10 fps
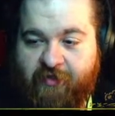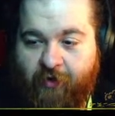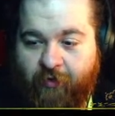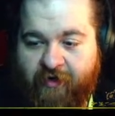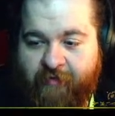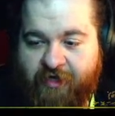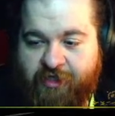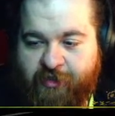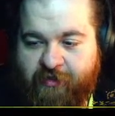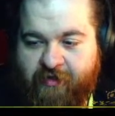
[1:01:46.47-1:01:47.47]
I want to make
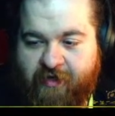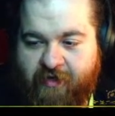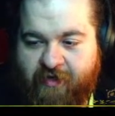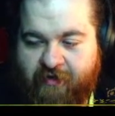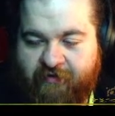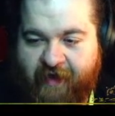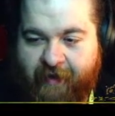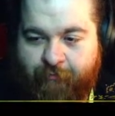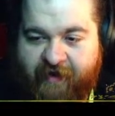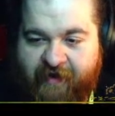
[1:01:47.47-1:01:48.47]
sure
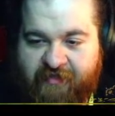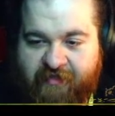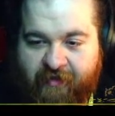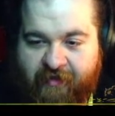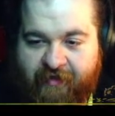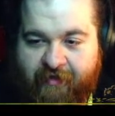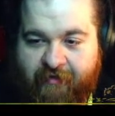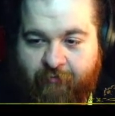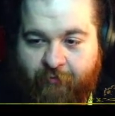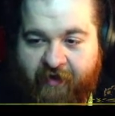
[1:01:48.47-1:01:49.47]
that based on
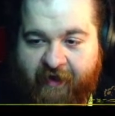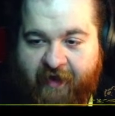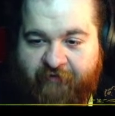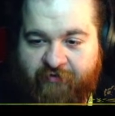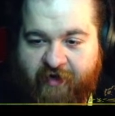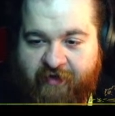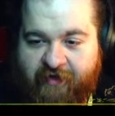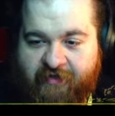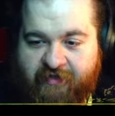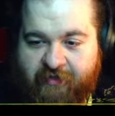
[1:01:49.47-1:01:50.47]
what we have here, right,
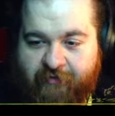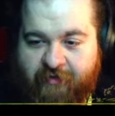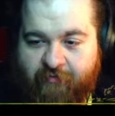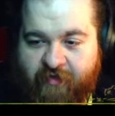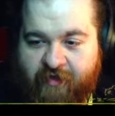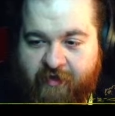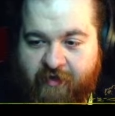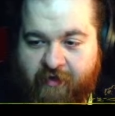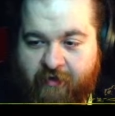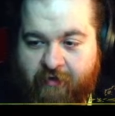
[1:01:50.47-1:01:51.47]
he is going to
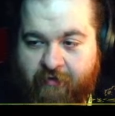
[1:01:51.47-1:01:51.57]
be...